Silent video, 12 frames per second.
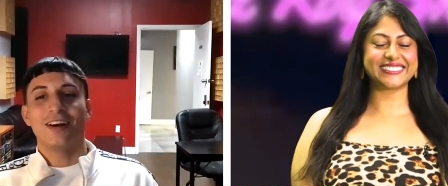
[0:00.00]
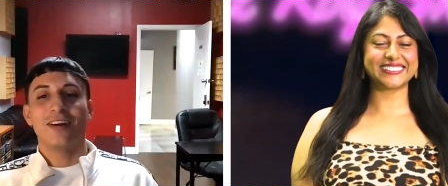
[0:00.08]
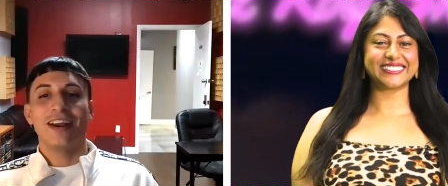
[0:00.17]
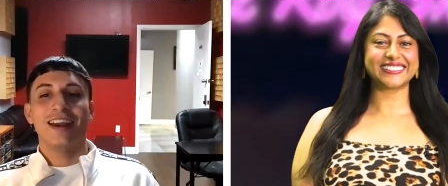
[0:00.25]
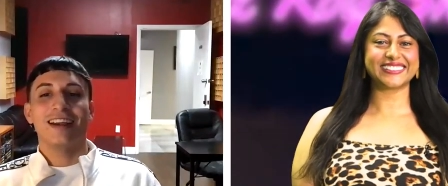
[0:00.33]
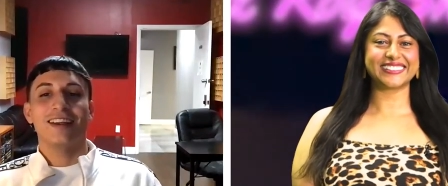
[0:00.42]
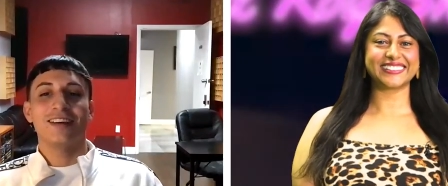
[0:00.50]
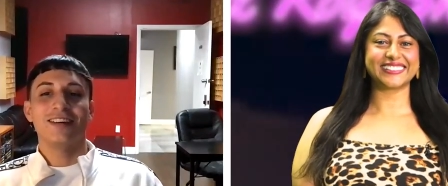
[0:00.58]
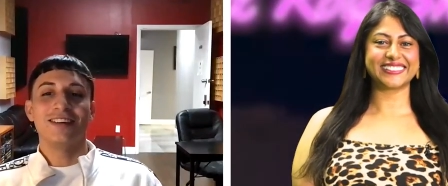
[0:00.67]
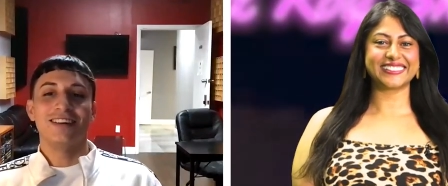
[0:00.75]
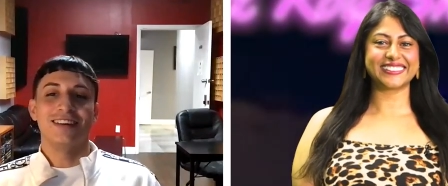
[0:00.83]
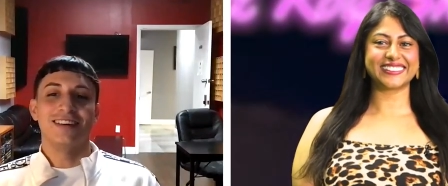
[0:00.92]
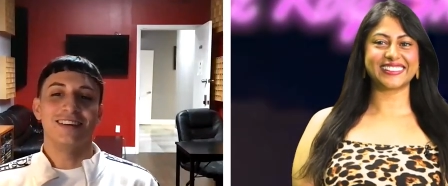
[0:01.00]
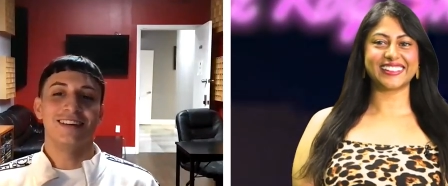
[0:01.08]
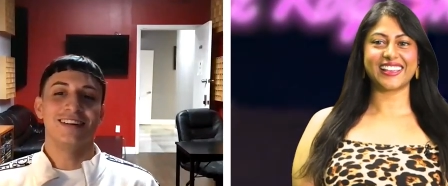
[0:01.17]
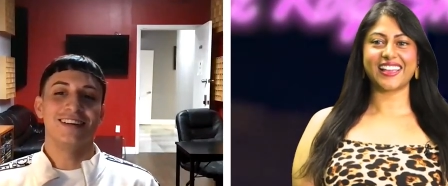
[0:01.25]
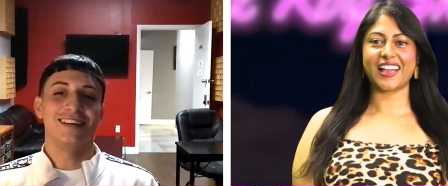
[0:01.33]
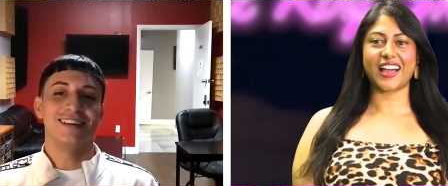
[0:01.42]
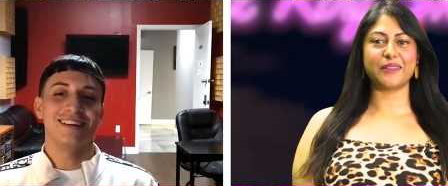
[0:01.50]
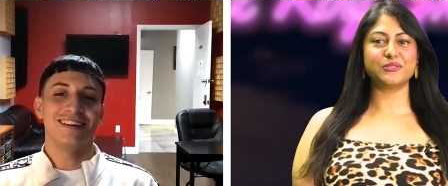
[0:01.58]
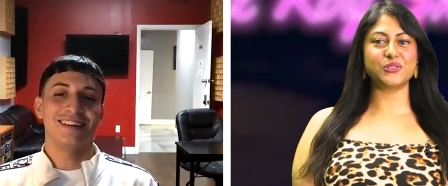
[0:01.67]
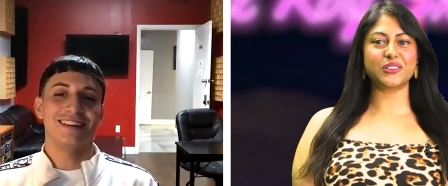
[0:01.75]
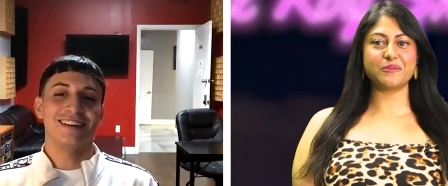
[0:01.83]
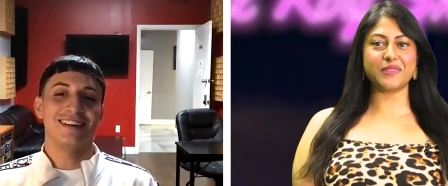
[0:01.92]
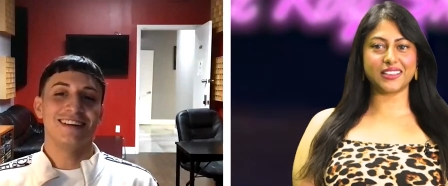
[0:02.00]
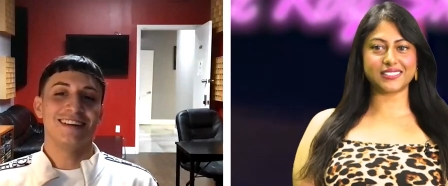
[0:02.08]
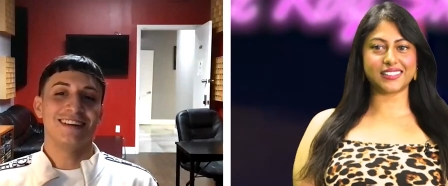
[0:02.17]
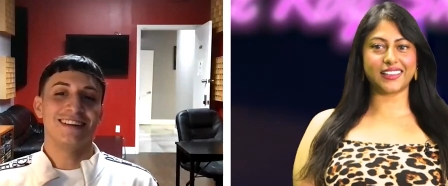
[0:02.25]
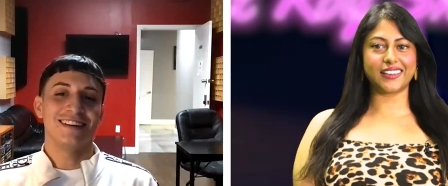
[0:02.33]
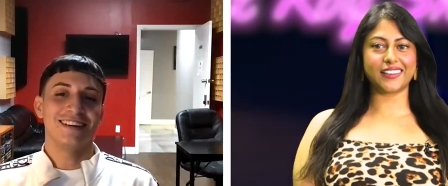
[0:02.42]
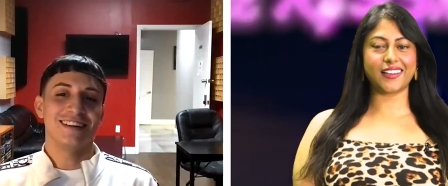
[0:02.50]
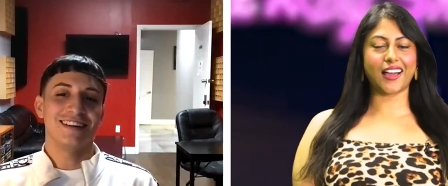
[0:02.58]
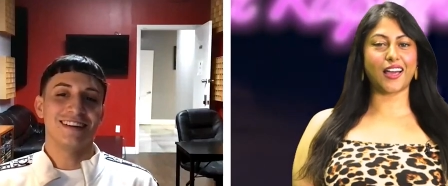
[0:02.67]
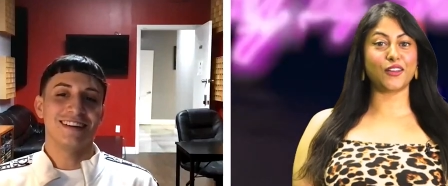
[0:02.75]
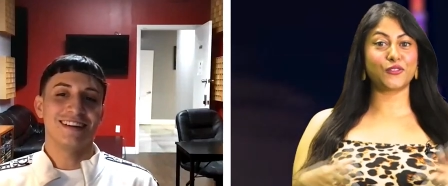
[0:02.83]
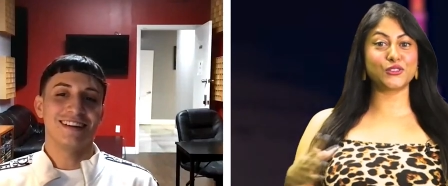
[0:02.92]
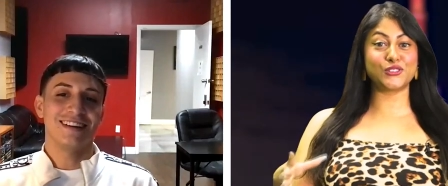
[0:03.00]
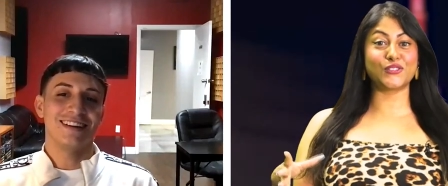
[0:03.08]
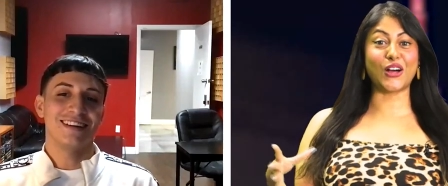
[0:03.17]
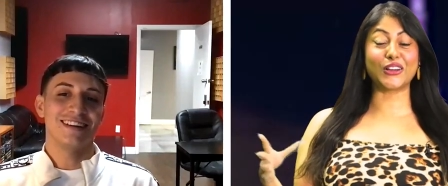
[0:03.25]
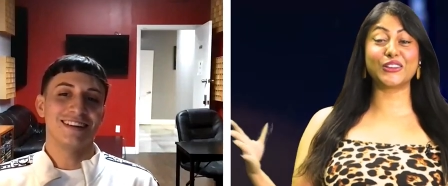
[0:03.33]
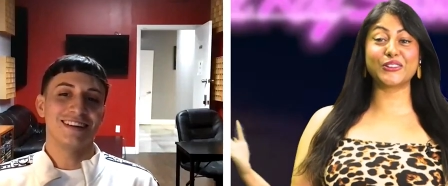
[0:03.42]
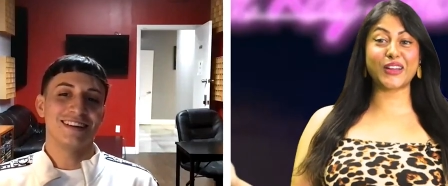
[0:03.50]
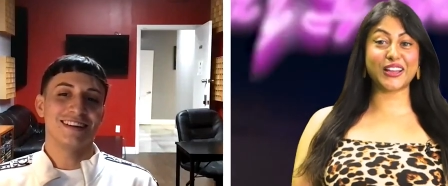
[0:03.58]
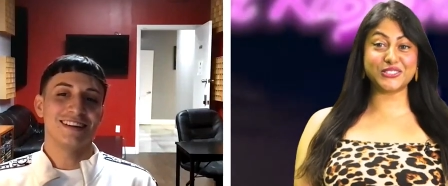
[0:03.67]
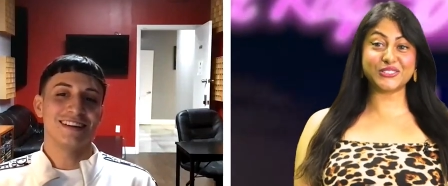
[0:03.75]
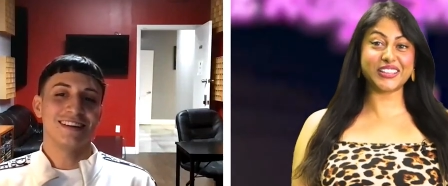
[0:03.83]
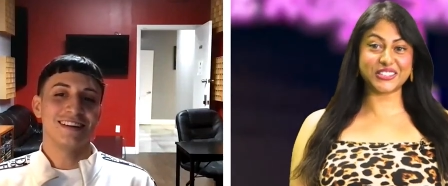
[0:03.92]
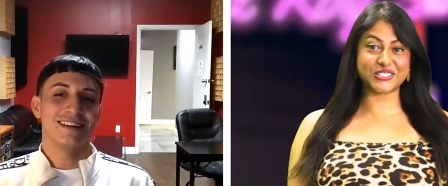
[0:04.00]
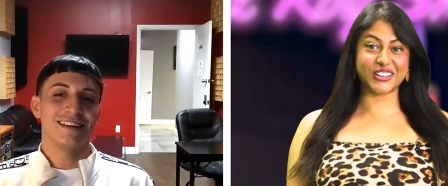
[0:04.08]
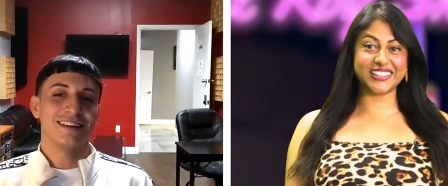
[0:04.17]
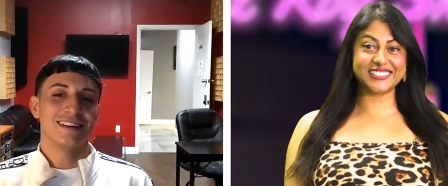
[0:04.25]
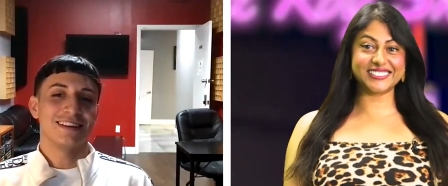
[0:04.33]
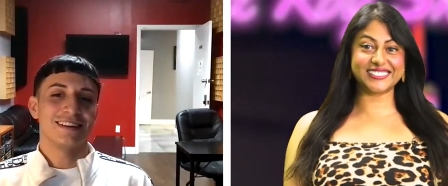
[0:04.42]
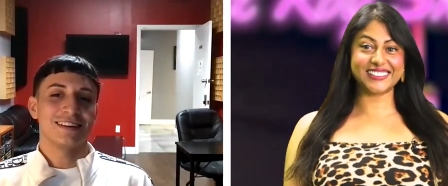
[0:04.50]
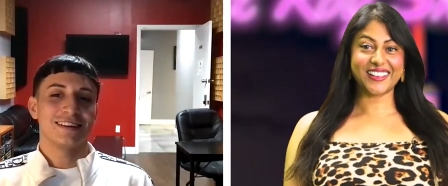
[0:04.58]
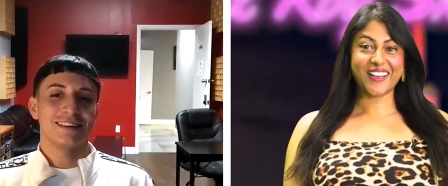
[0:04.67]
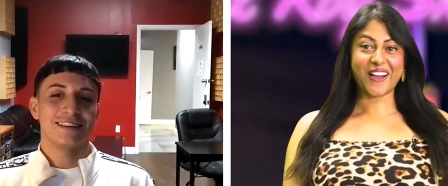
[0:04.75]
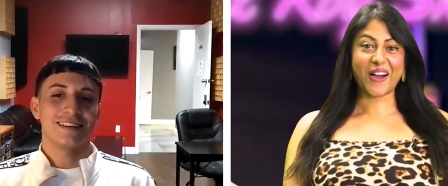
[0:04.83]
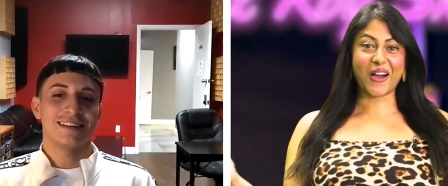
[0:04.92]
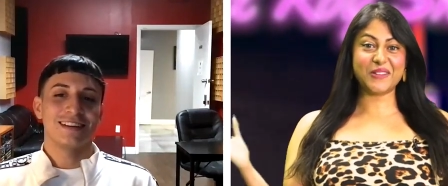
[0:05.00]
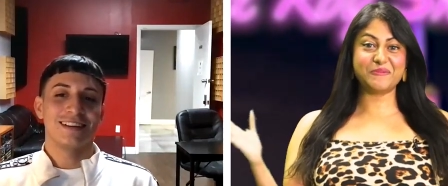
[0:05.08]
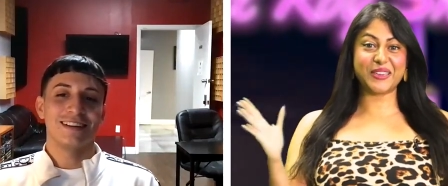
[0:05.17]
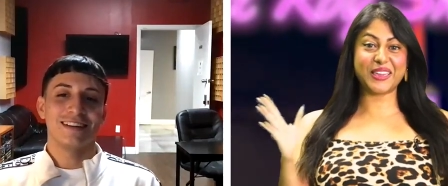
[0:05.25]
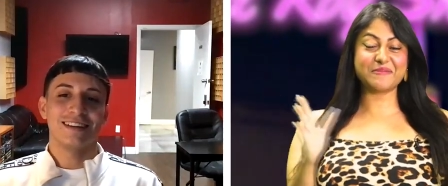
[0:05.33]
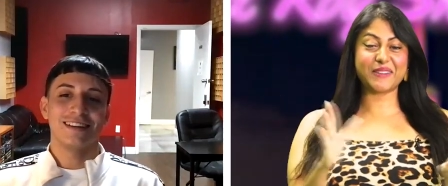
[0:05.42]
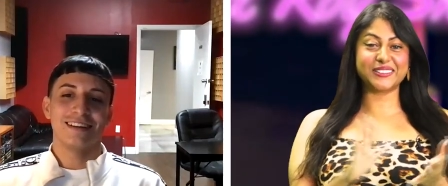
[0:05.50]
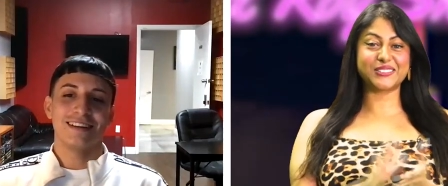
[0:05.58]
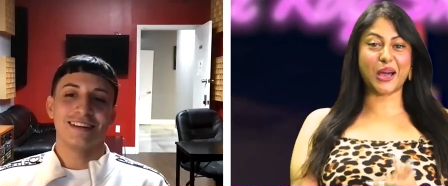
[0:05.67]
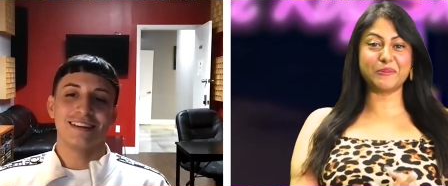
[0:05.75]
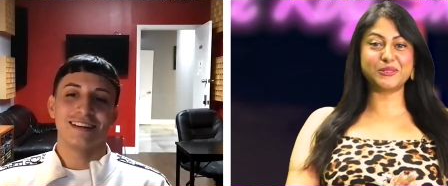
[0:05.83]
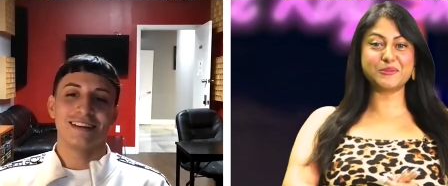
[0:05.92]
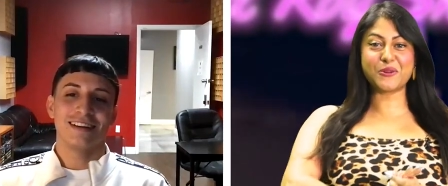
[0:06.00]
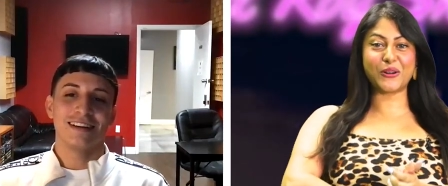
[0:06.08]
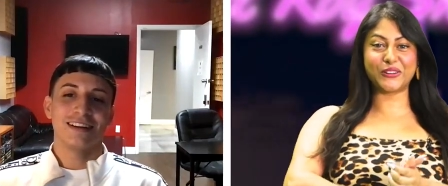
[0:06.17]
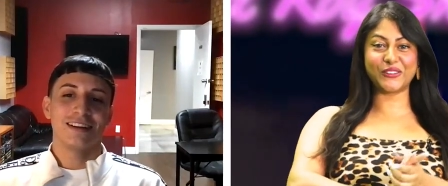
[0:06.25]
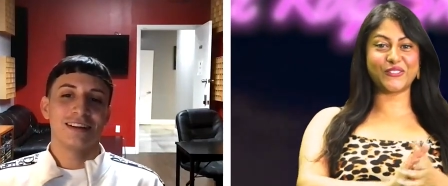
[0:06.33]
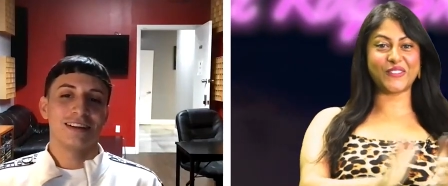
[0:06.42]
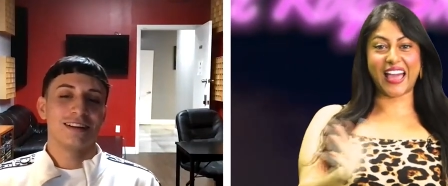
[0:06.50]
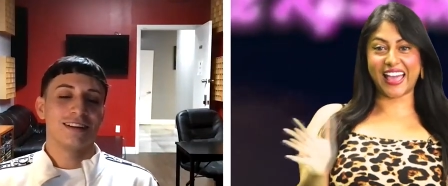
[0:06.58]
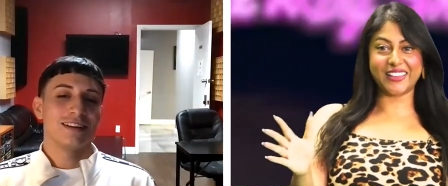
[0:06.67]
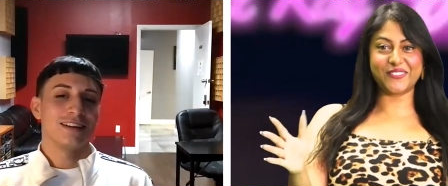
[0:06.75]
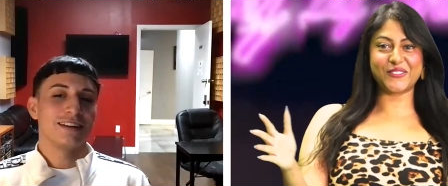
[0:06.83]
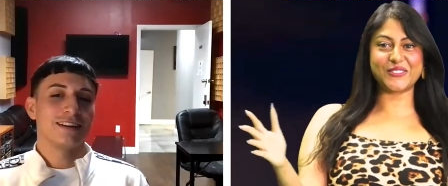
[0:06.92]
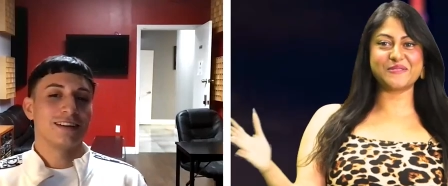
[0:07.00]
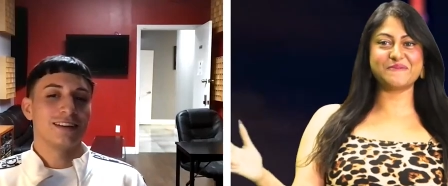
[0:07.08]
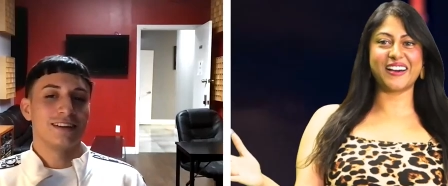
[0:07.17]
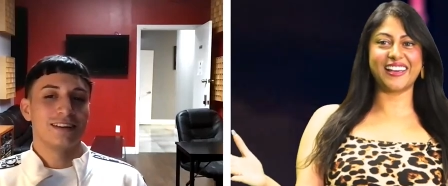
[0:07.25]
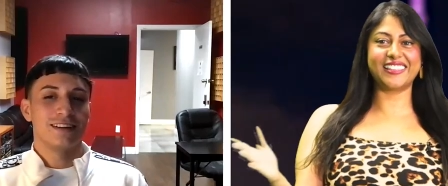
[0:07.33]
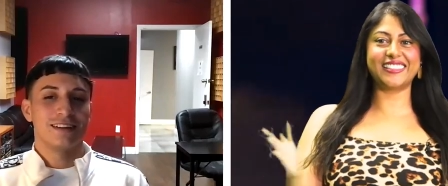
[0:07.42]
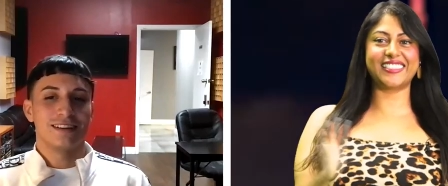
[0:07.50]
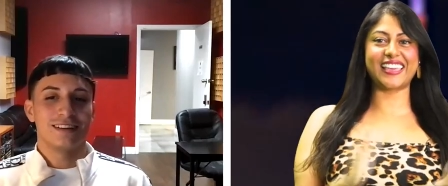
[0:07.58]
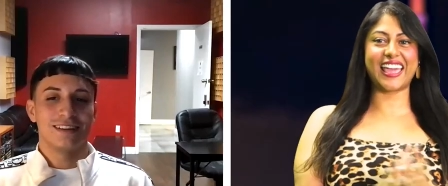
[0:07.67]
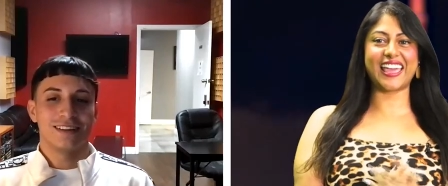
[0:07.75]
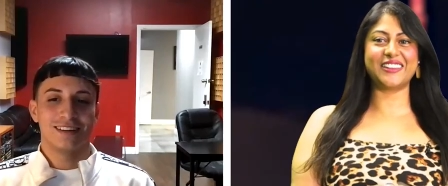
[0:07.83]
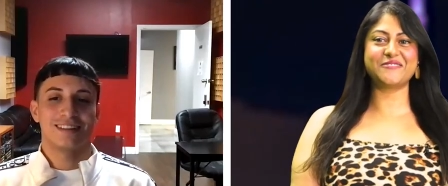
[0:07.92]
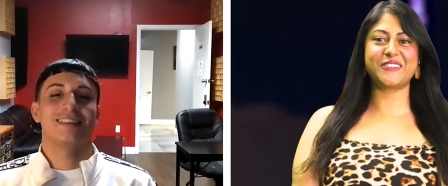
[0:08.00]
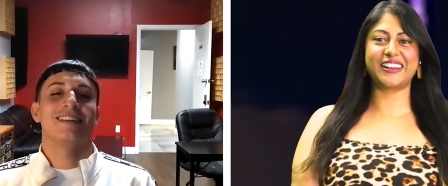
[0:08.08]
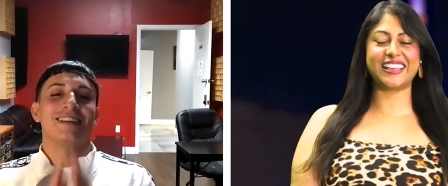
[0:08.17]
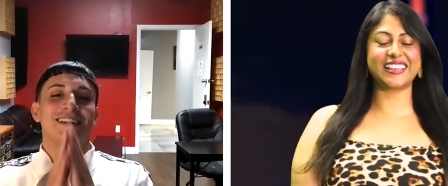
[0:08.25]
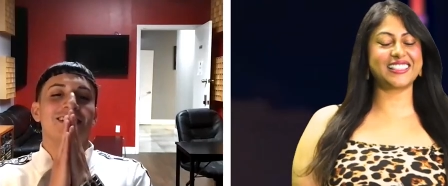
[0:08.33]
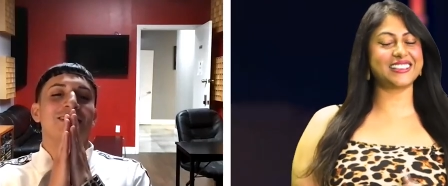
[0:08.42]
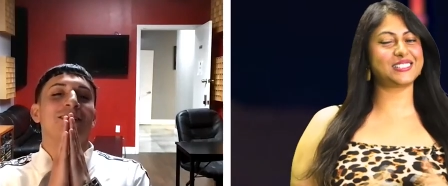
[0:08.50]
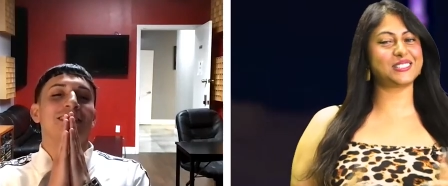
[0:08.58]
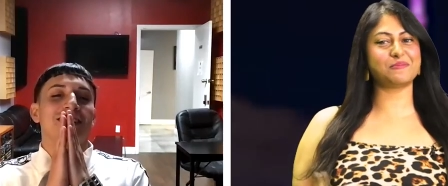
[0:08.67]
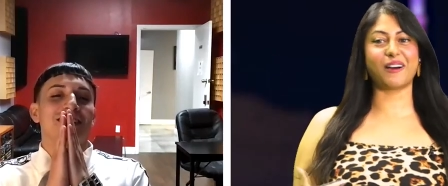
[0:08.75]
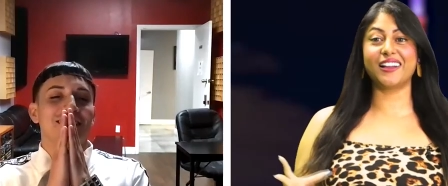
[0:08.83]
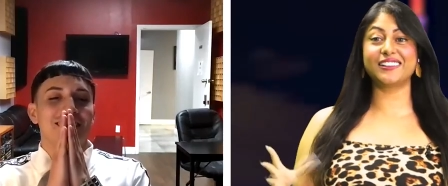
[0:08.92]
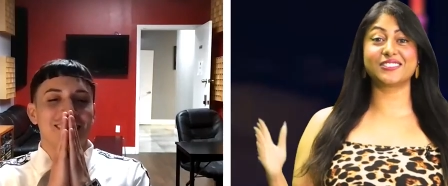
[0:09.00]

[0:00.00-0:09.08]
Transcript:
Speaker 1: Great, and you? I'm doing amazing. Uh, first of all, congratulations on being my top supporter fan for the month and winning this spot.